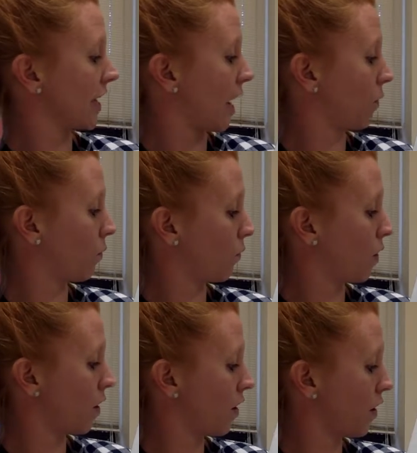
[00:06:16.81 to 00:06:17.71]
at
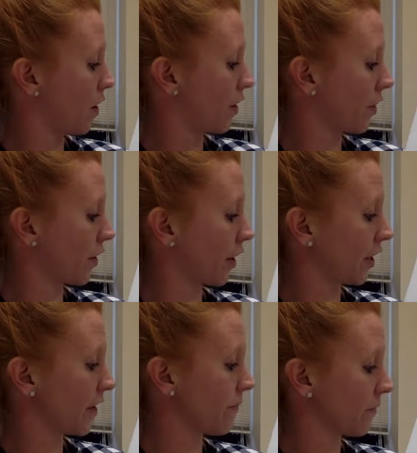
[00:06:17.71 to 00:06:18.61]

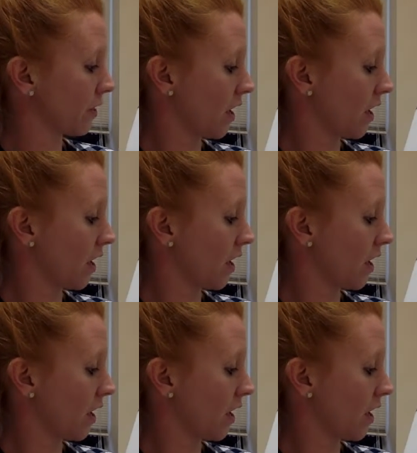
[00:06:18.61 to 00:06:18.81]
1:30.